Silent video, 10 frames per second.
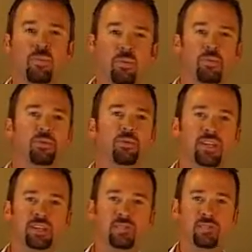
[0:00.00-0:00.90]
Well, the
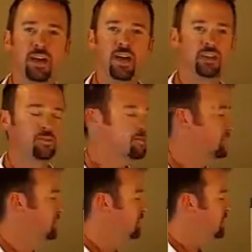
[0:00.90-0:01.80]
reason for that is
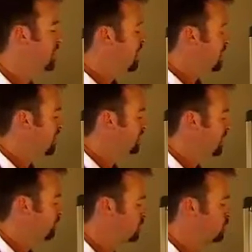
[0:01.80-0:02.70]
because there's
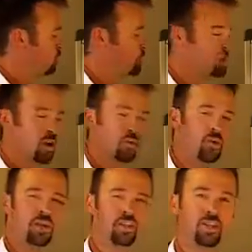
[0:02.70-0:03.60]
absolutely no
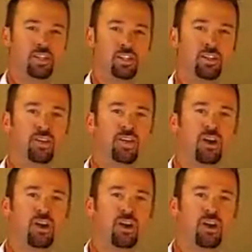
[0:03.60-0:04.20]
regulation